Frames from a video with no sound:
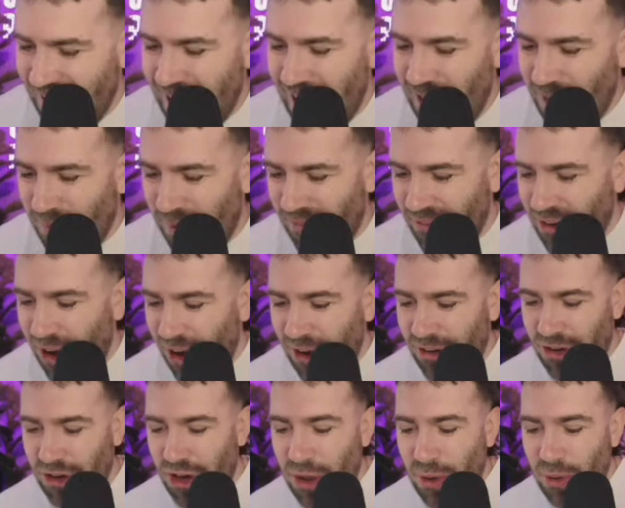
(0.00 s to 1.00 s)
We've got
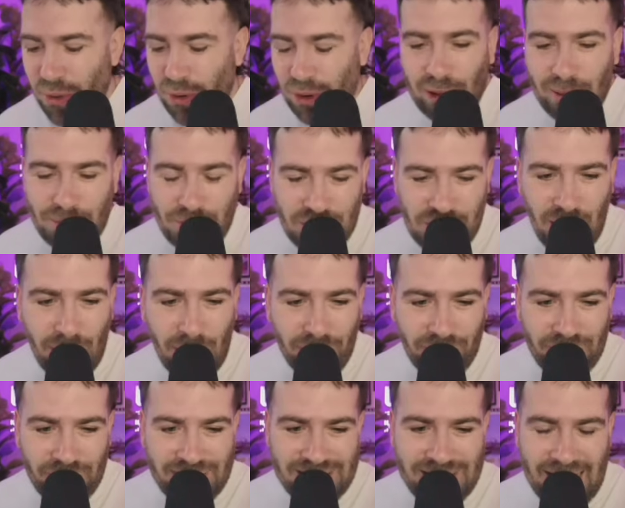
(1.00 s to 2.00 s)
new club shop for
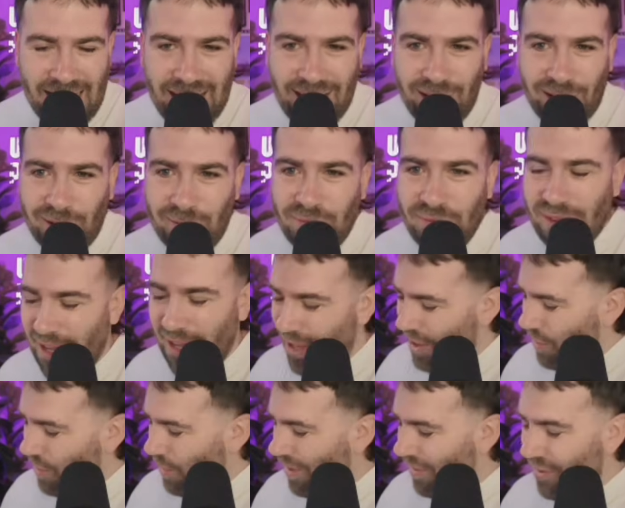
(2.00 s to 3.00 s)
sale.
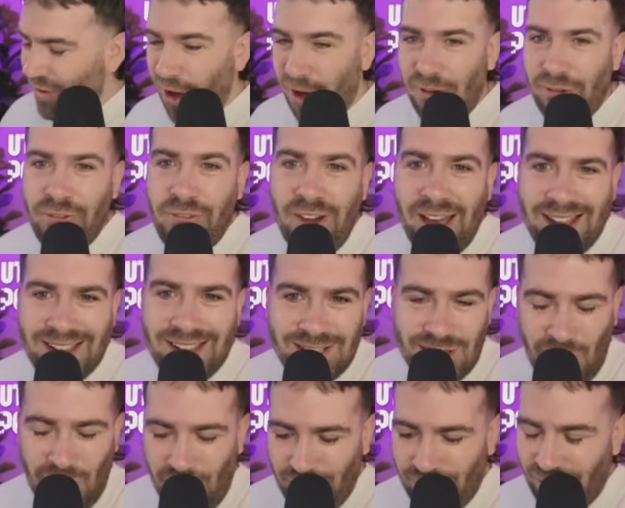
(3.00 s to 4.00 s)
We've got fan
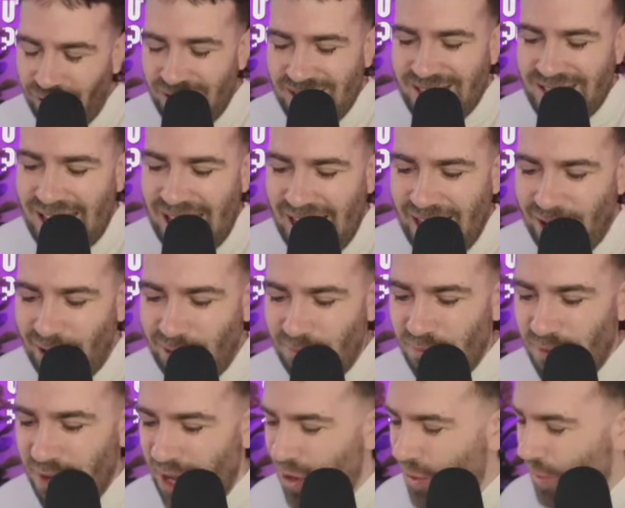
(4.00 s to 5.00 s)
zone for sale.
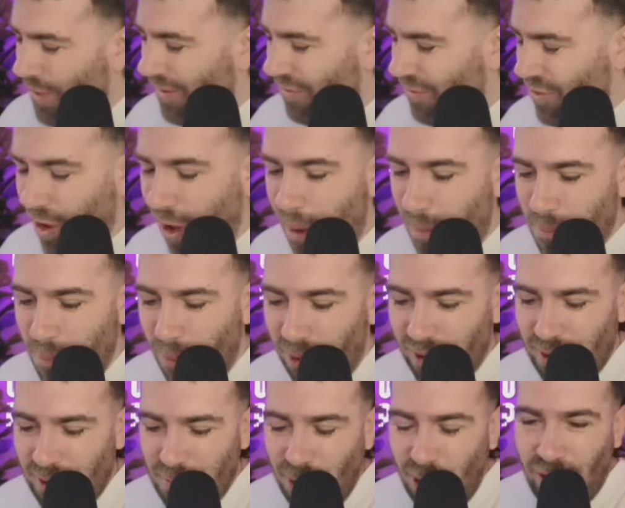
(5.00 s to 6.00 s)
We've got
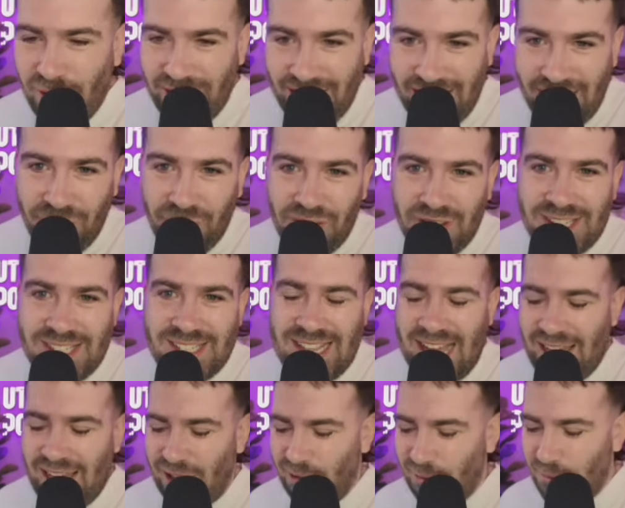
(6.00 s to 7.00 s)
Bodymore Eve for
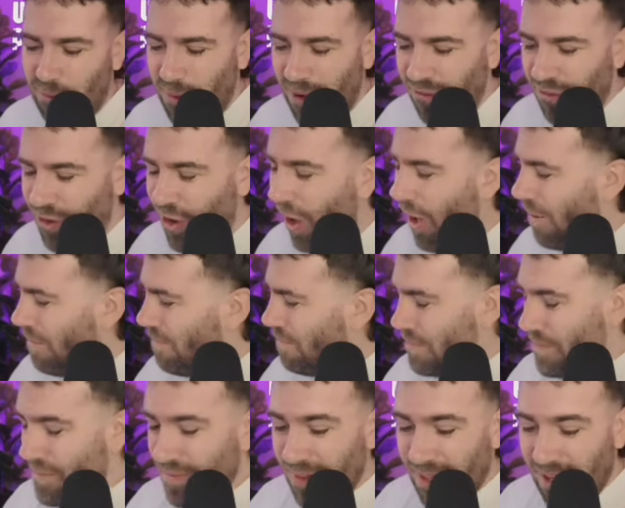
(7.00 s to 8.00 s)
sale. We've got,
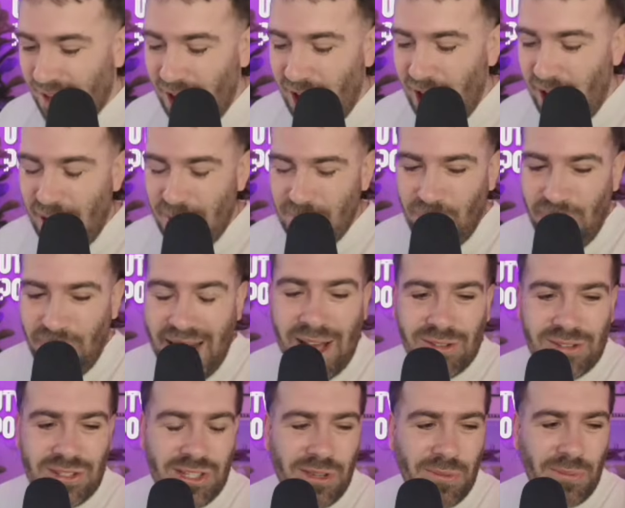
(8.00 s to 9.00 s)
what else
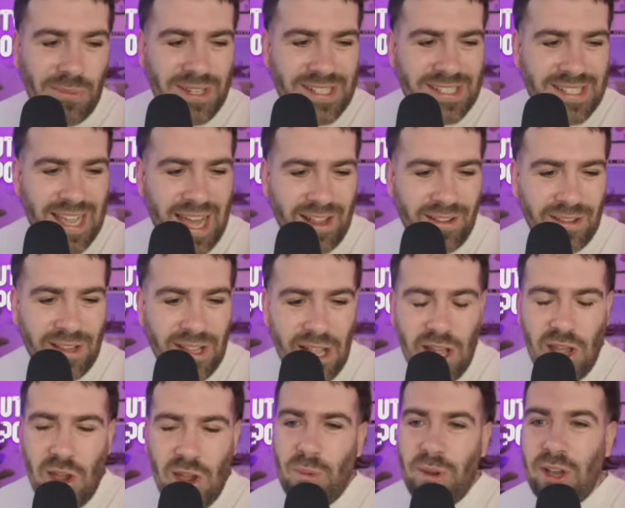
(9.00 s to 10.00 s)
can we sell?
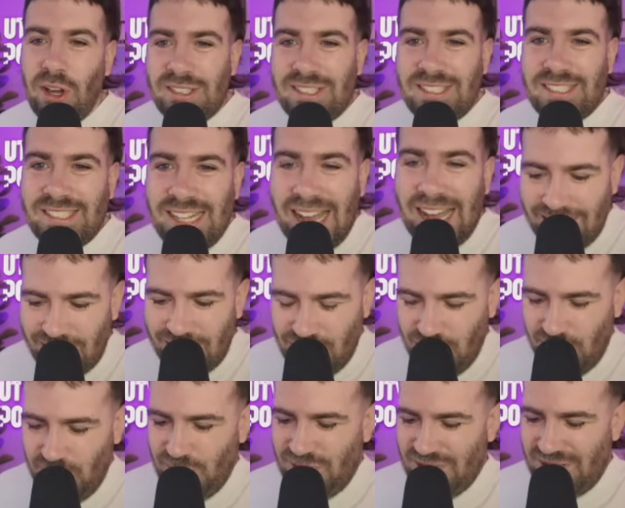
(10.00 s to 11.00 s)
We got
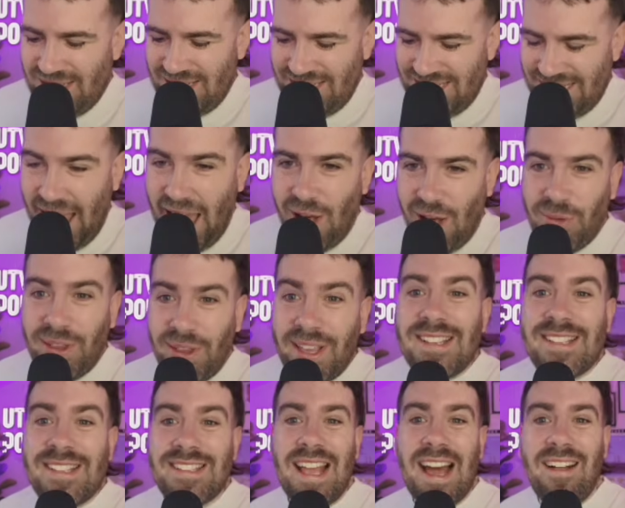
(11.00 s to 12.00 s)
statues to sell. We can
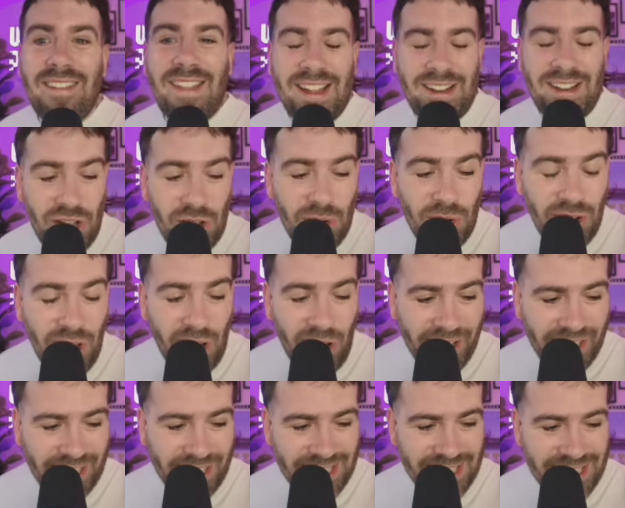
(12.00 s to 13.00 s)
sell that new
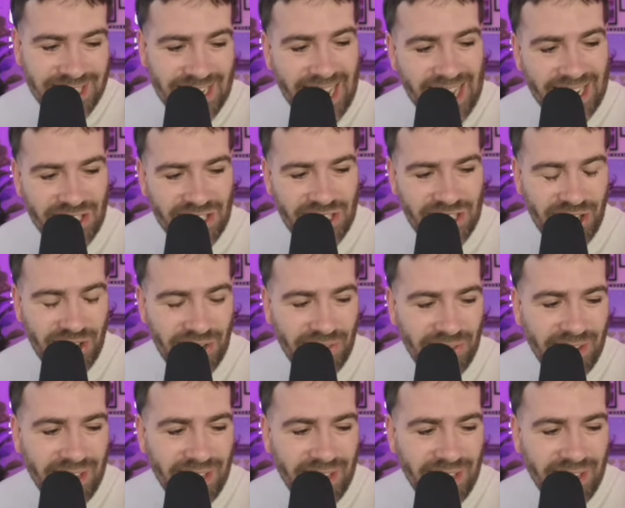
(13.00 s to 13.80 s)
lion statue.